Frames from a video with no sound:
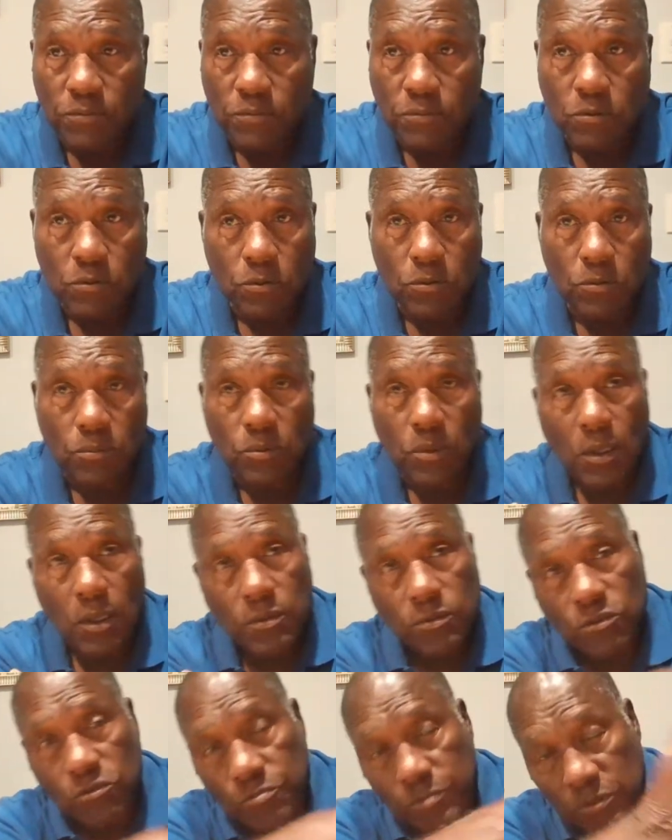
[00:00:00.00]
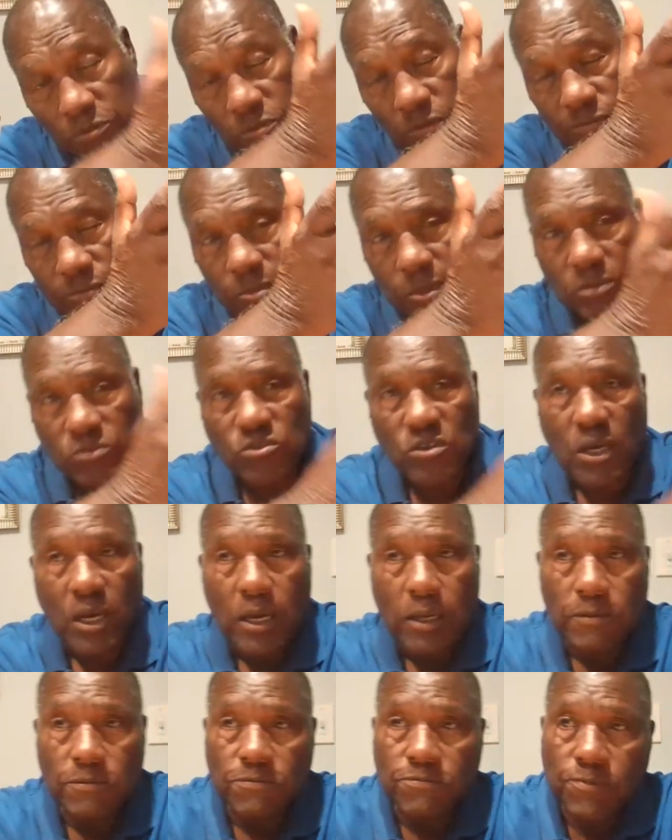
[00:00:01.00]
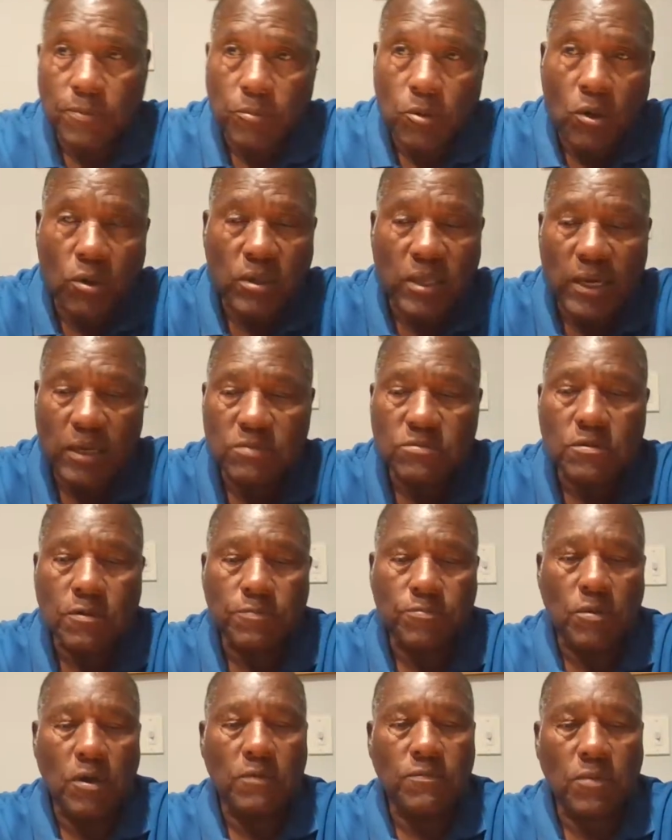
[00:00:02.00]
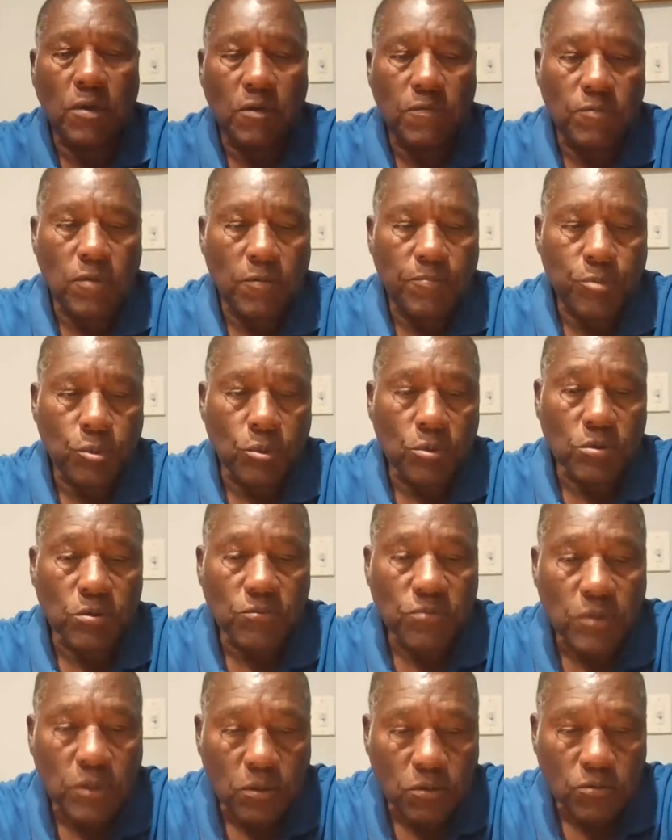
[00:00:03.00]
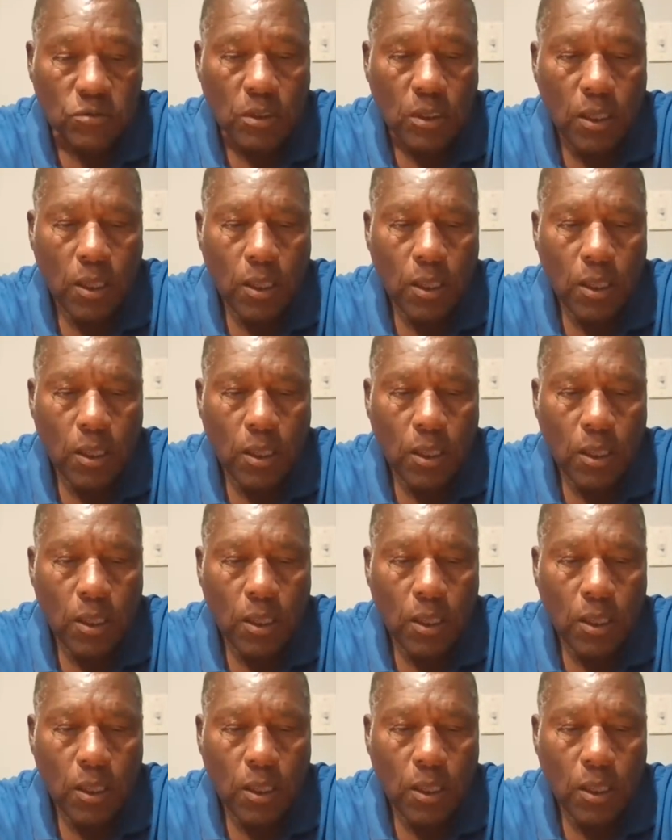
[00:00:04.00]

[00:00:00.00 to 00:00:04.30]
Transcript: to dismissal from their jobs, from all kinds of punitive things.